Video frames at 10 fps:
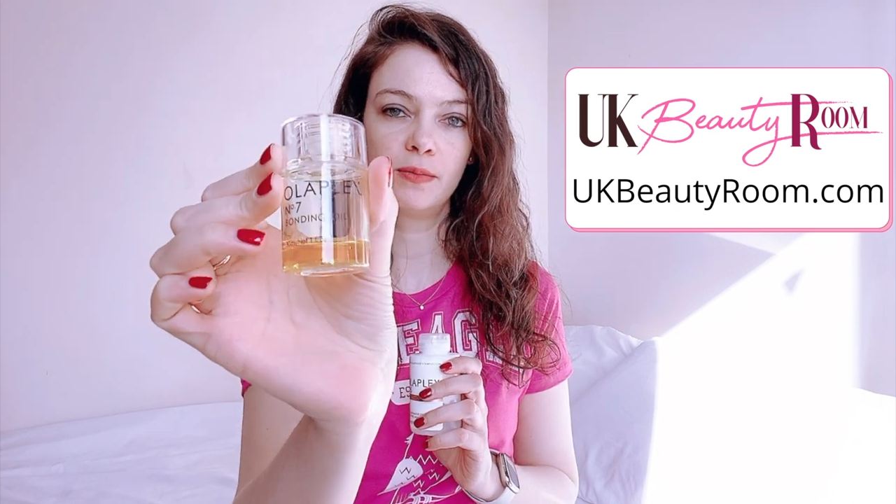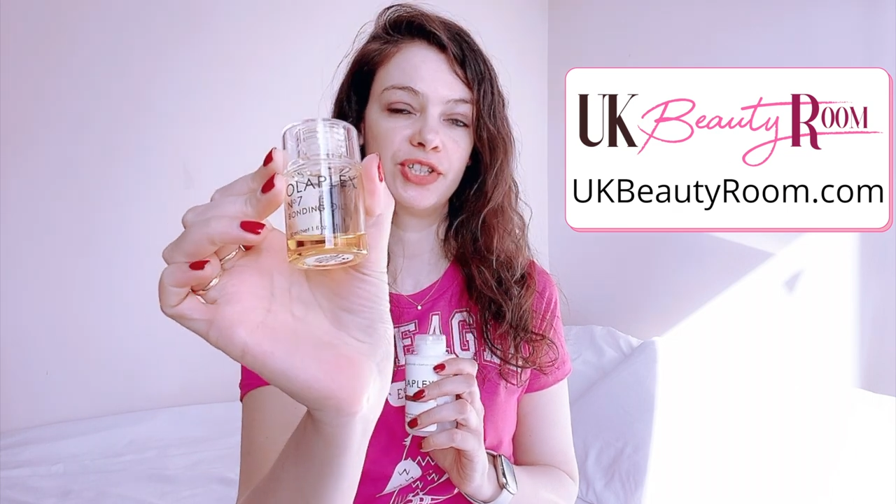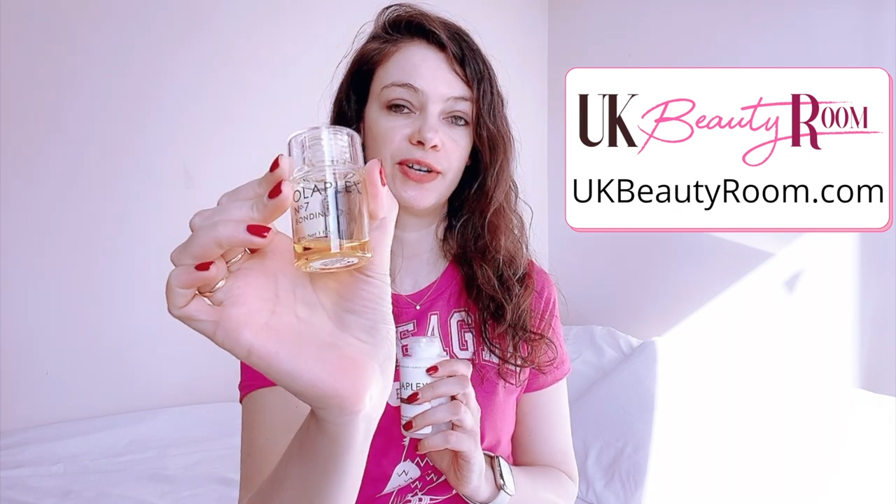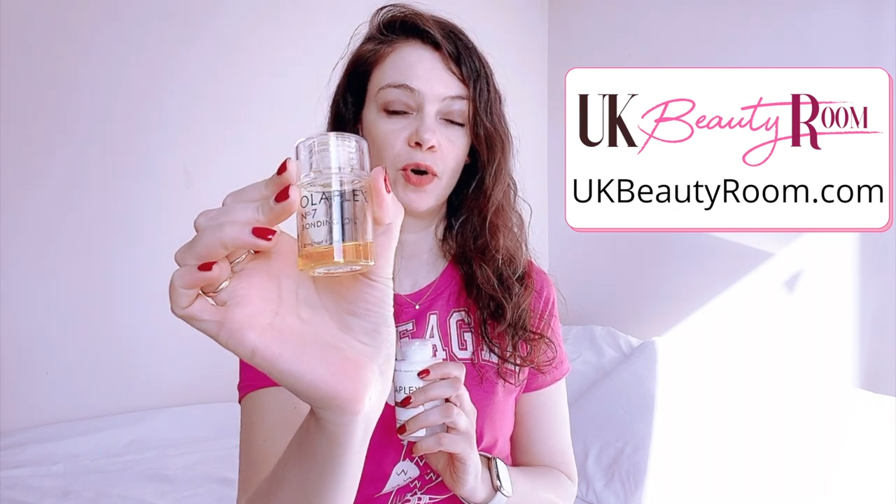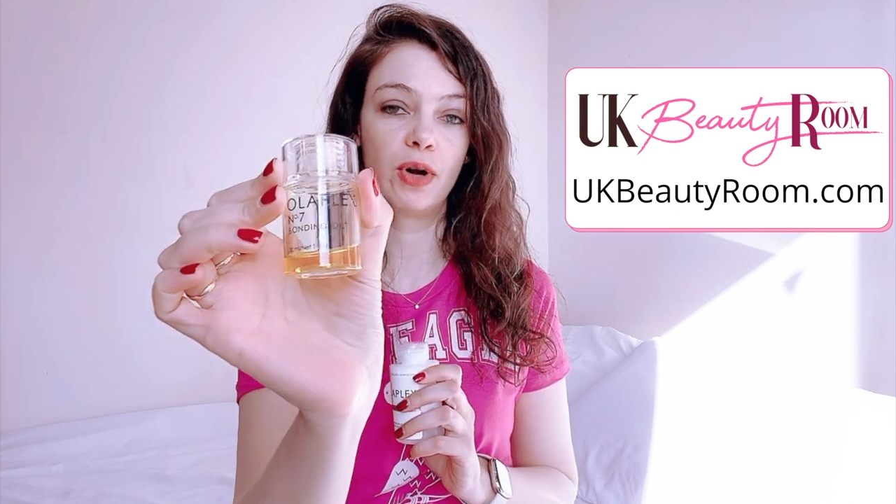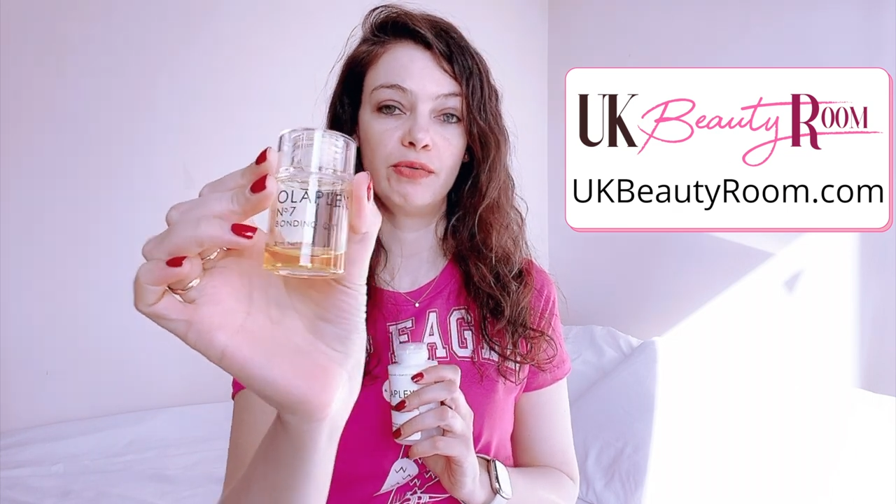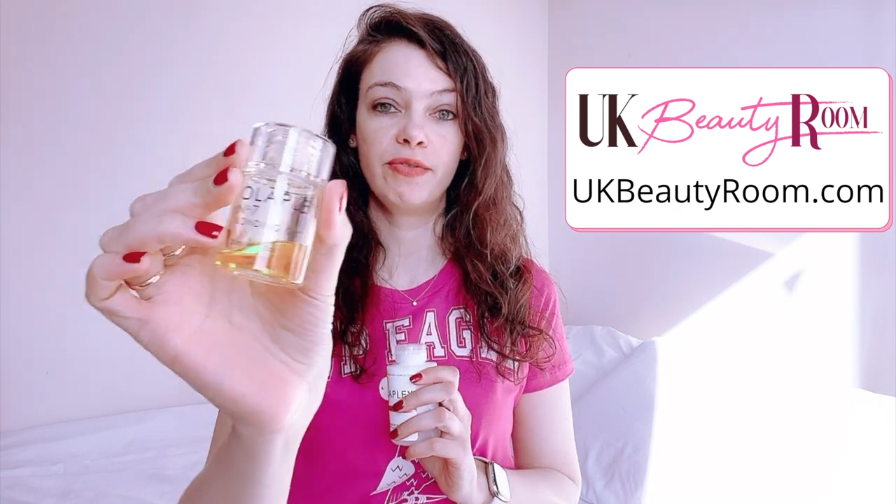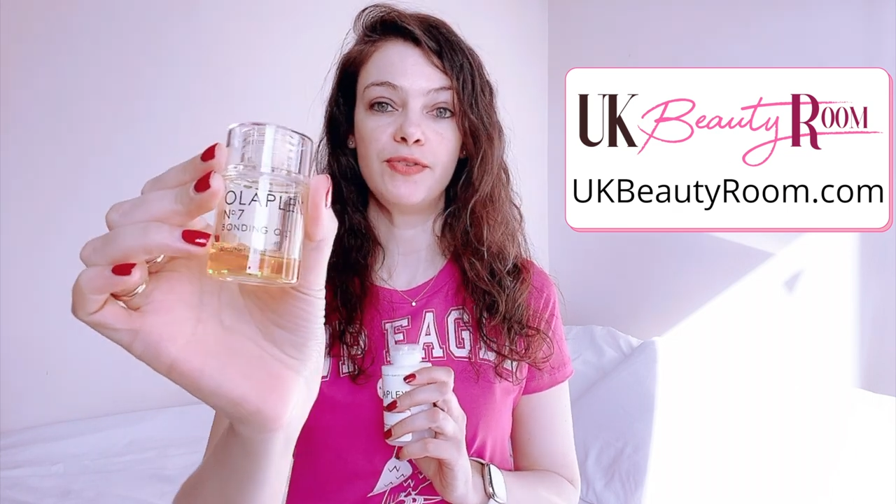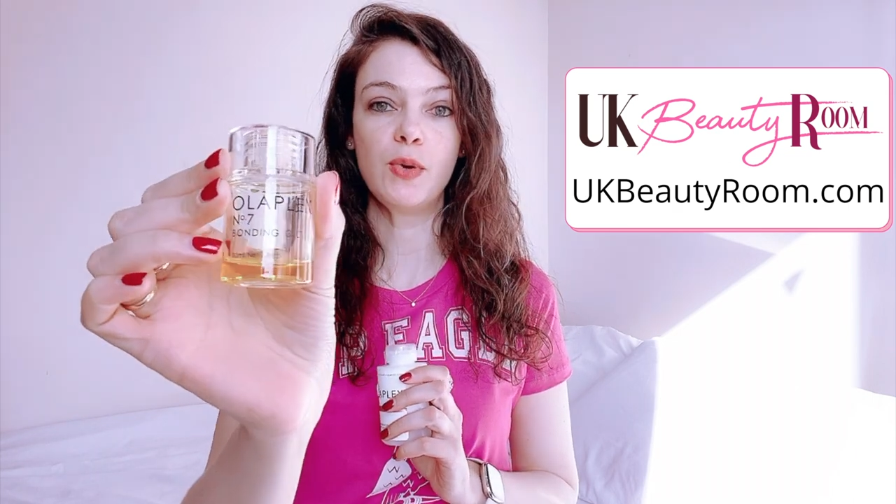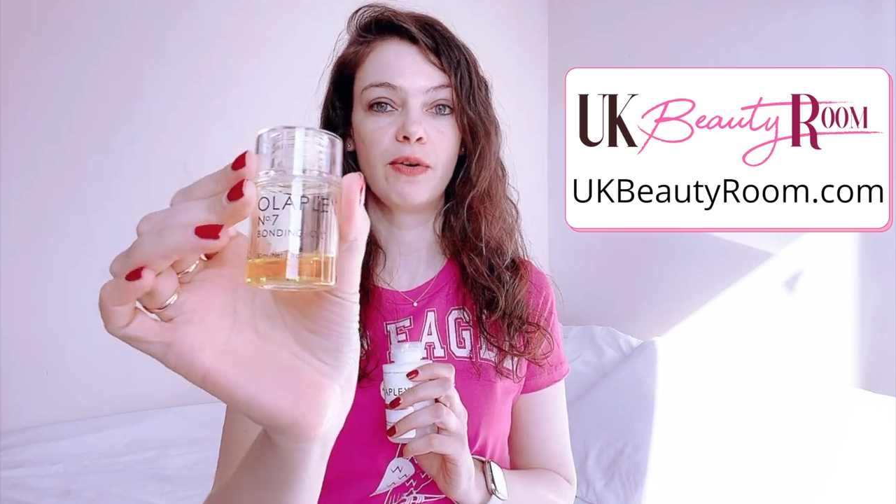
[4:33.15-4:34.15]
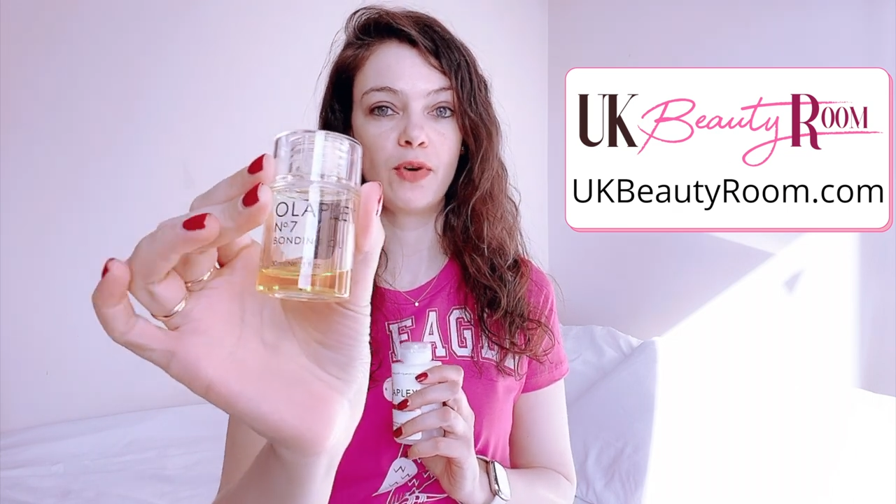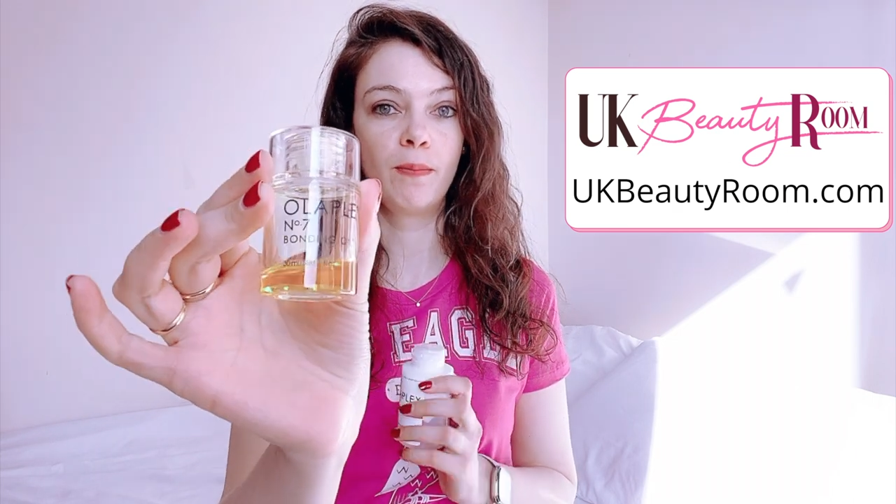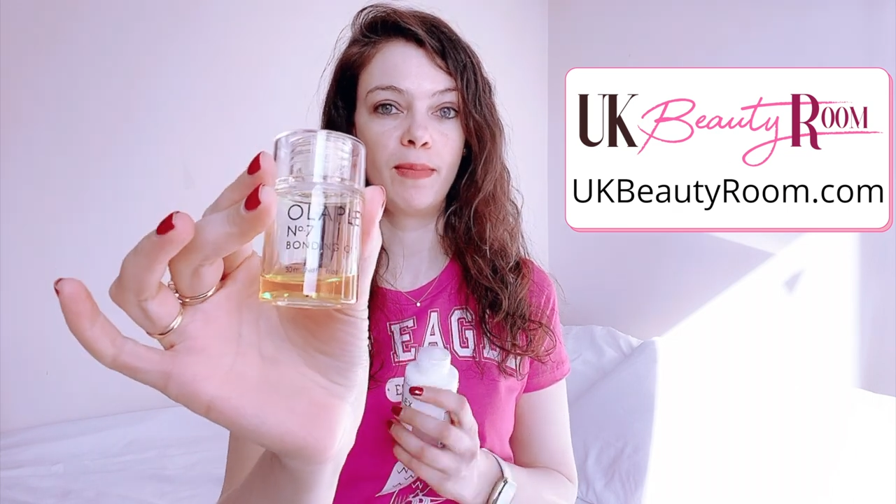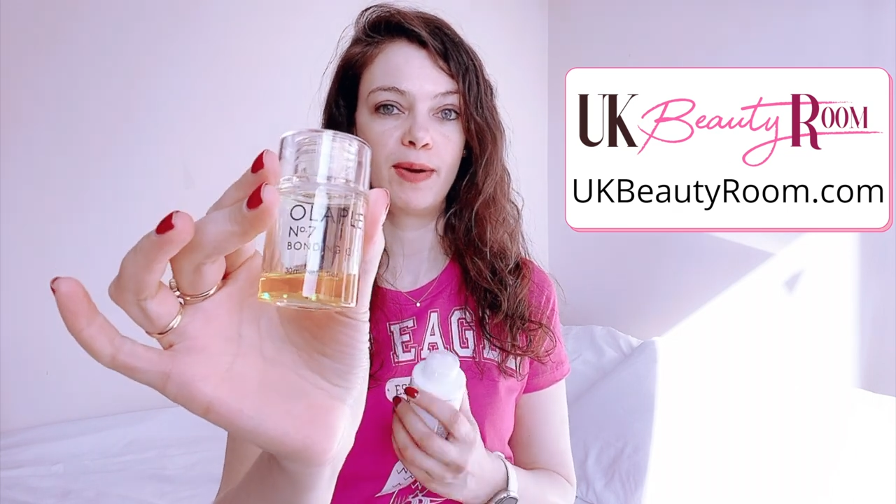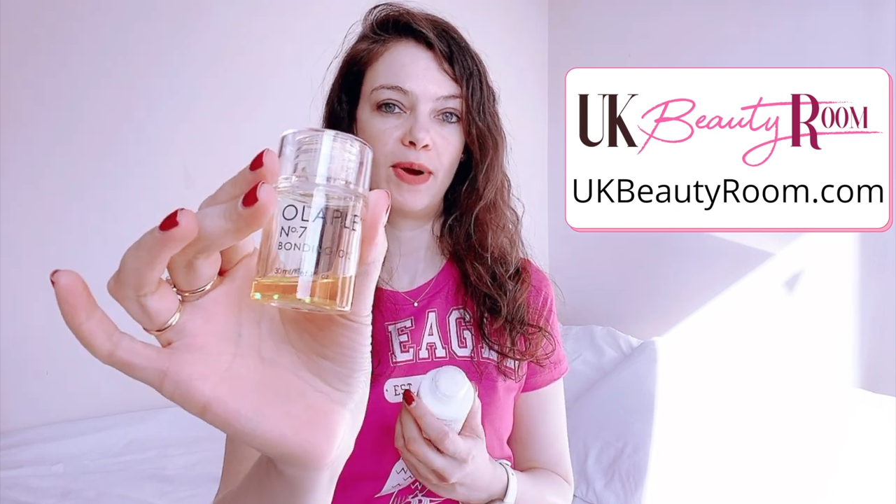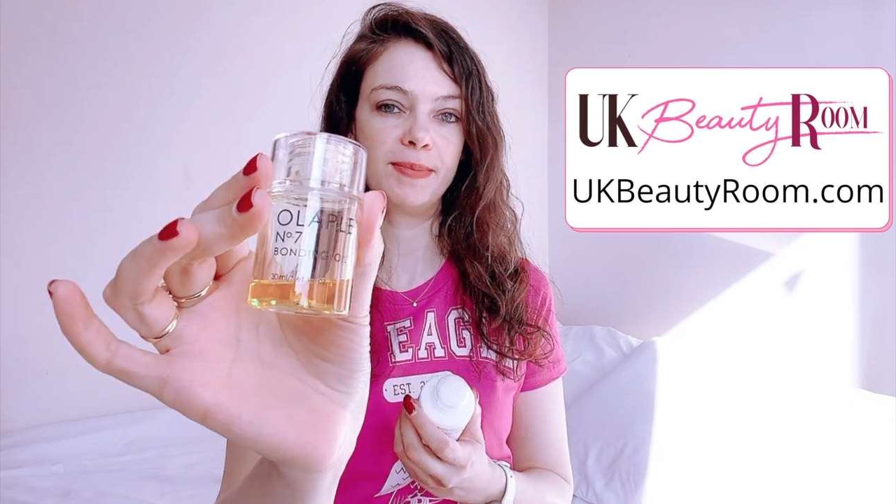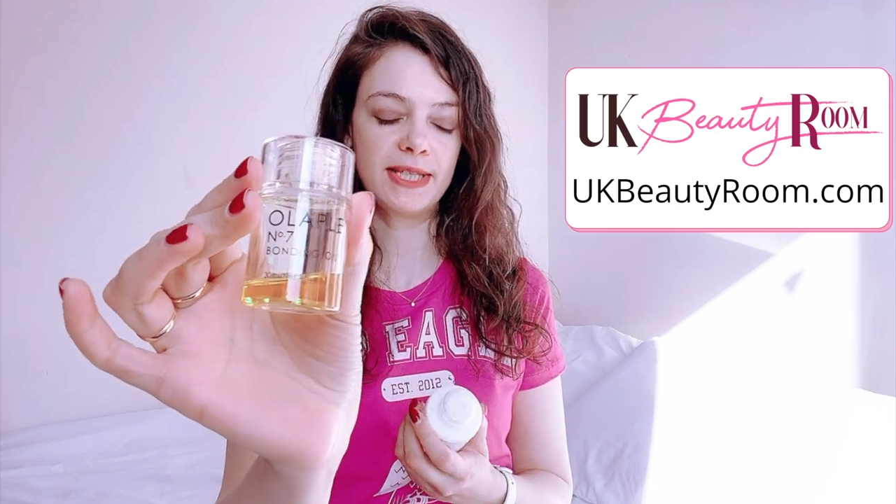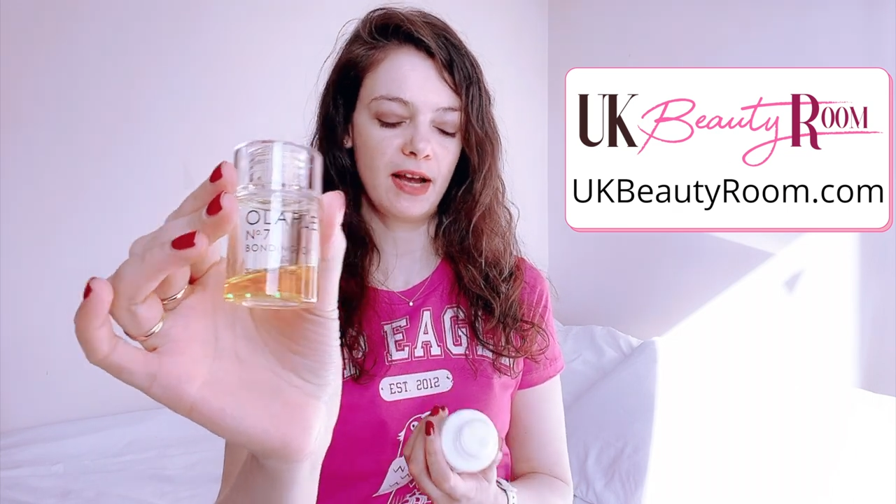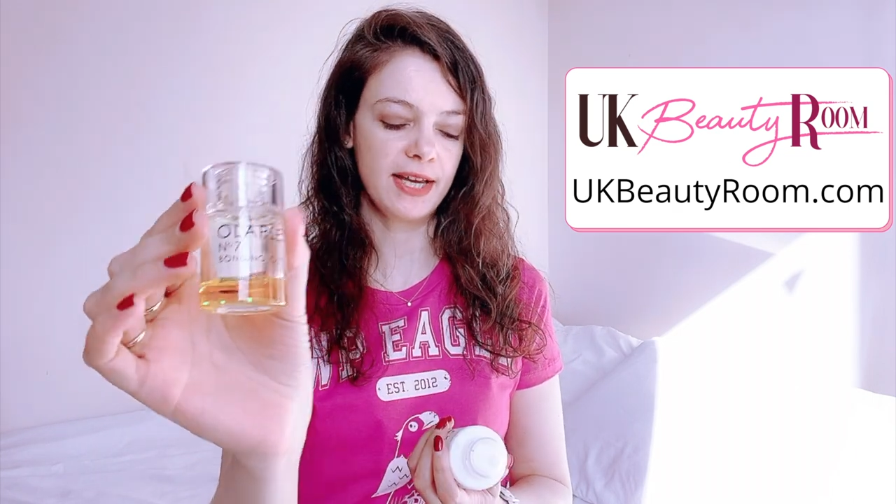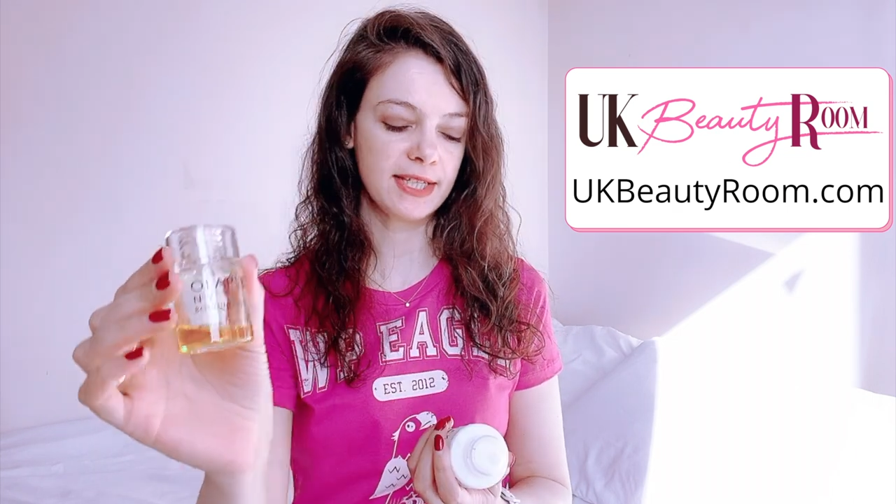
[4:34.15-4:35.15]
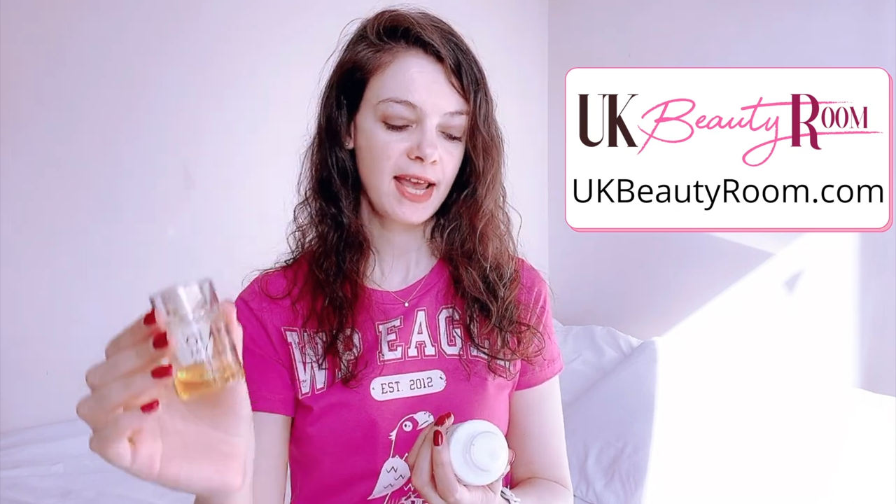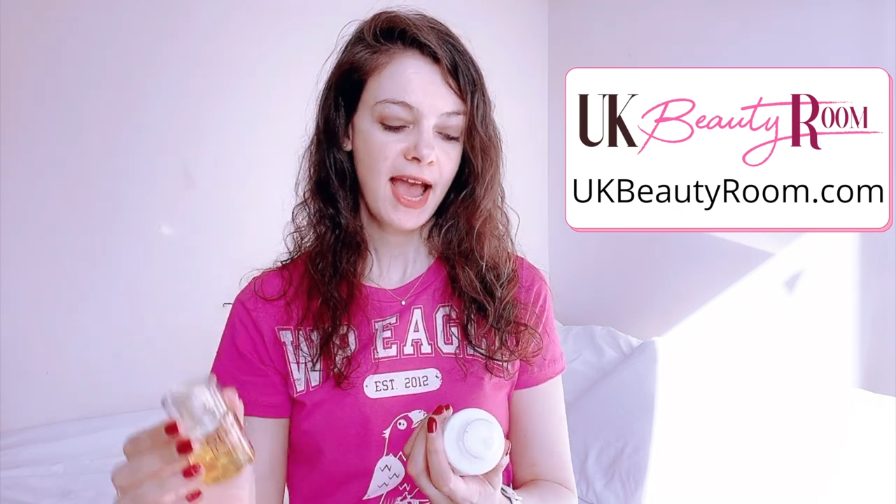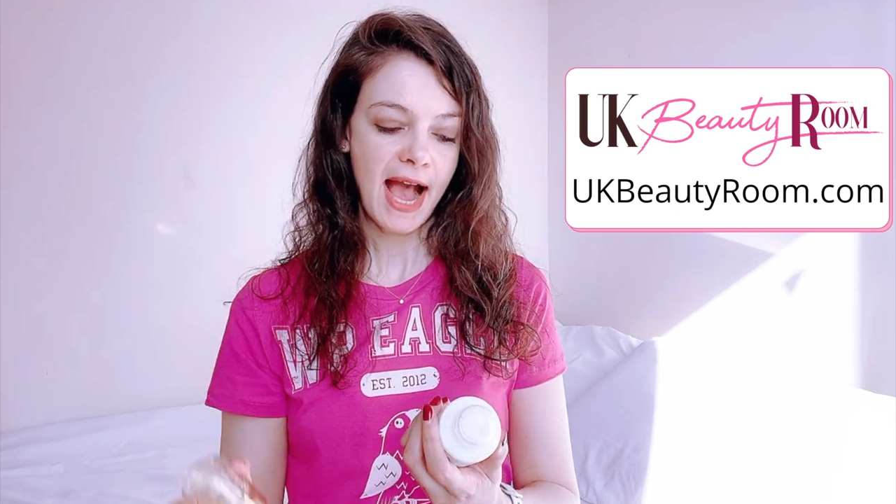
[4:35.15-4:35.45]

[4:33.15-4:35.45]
which I've got a review of on my website,